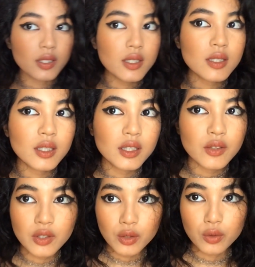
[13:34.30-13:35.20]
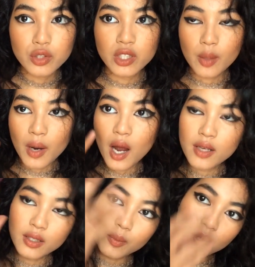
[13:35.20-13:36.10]
This is gonna give an illusion that my
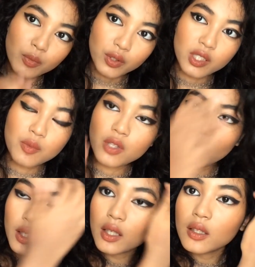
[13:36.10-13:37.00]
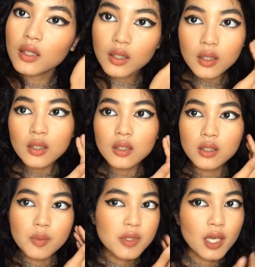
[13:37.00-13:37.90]
eyes are a bit more deep
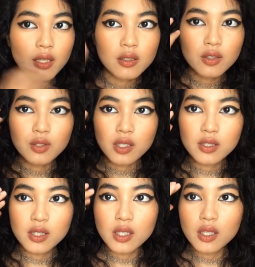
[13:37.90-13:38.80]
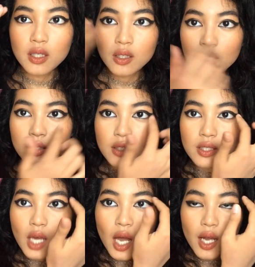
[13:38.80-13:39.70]
set. As you can see,
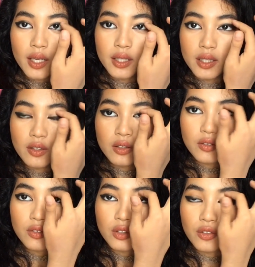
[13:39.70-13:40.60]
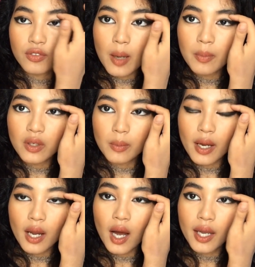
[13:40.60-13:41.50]
this eye, the fat bit on
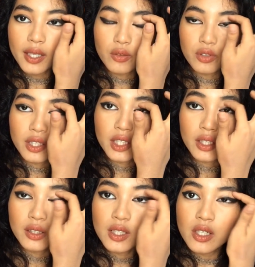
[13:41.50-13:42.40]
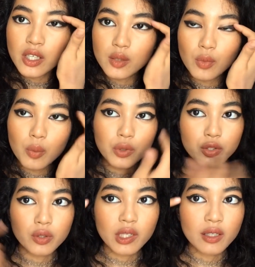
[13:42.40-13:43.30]
my eye over here is more
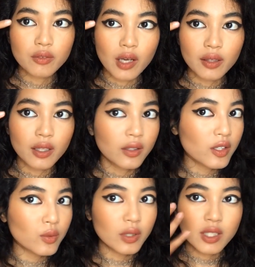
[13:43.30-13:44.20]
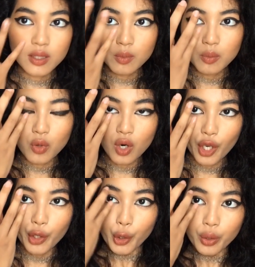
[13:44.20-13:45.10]
protruding rather than this one. It's a bit more
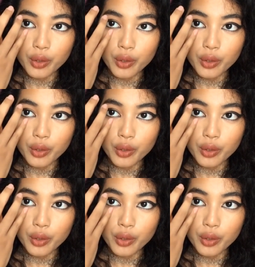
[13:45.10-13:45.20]
like